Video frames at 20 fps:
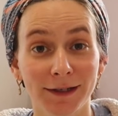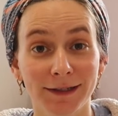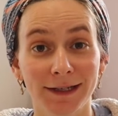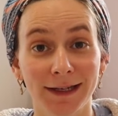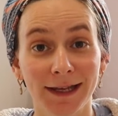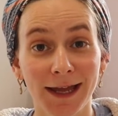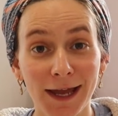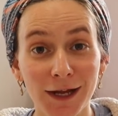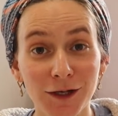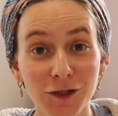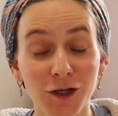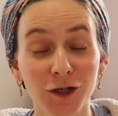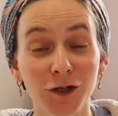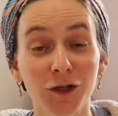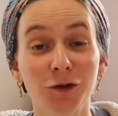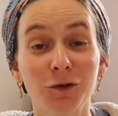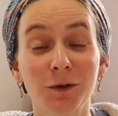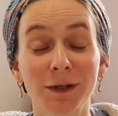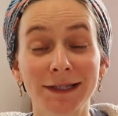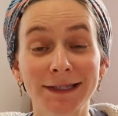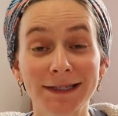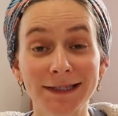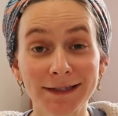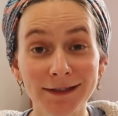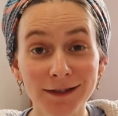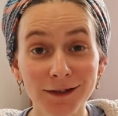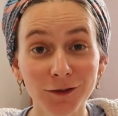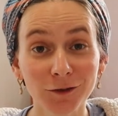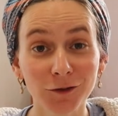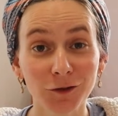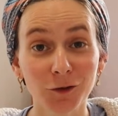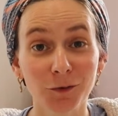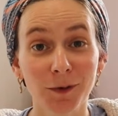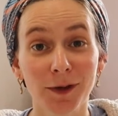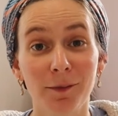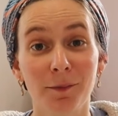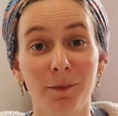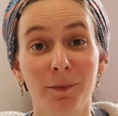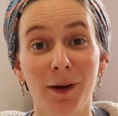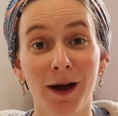indication, you could still do
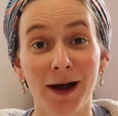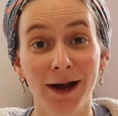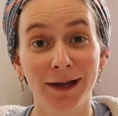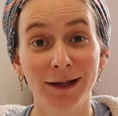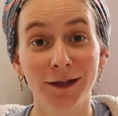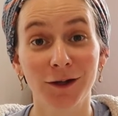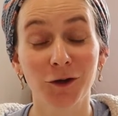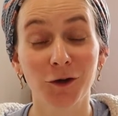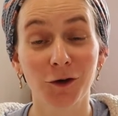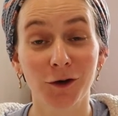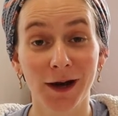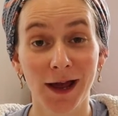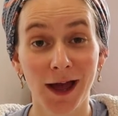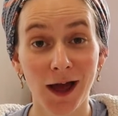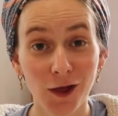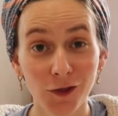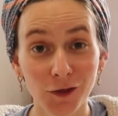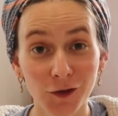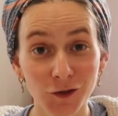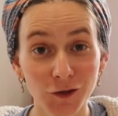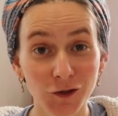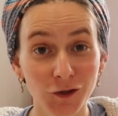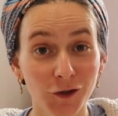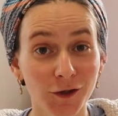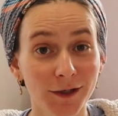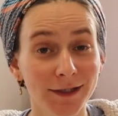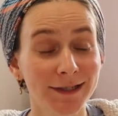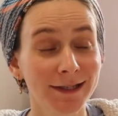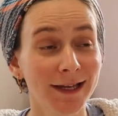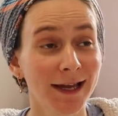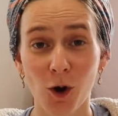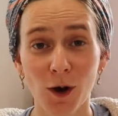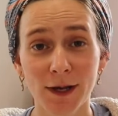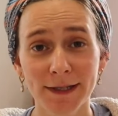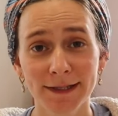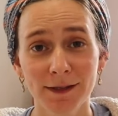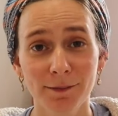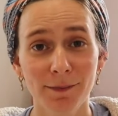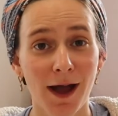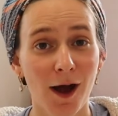it by your health insurance. It
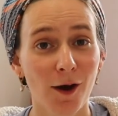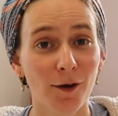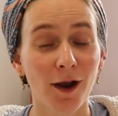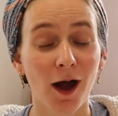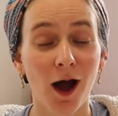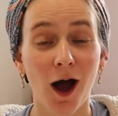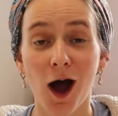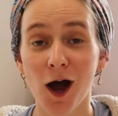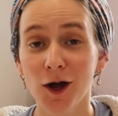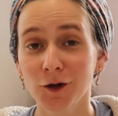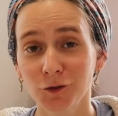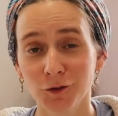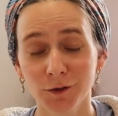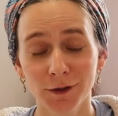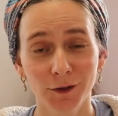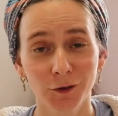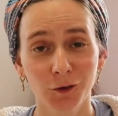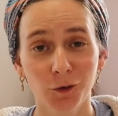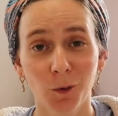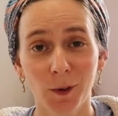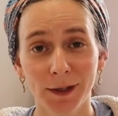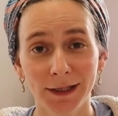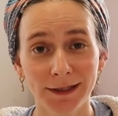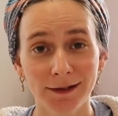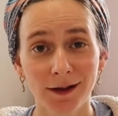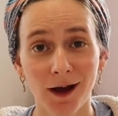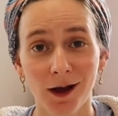costs about one hundred twenty